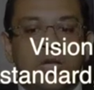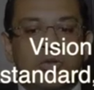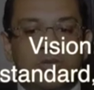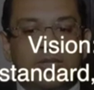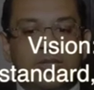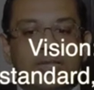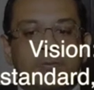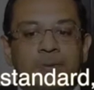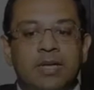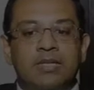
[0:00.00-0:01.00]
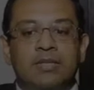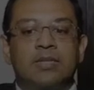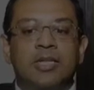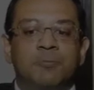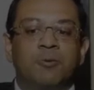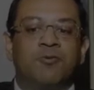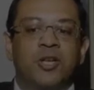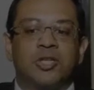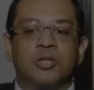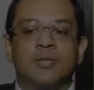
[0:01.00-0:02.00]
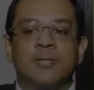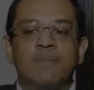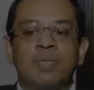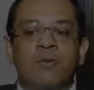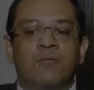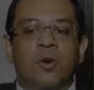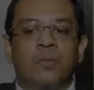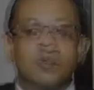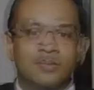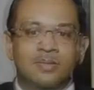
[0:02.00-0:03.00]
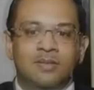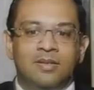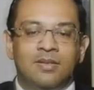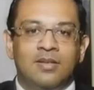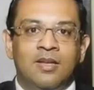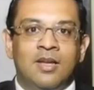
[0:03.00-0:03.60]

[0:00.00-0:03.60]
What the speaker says: to set apart such professionals from the rest.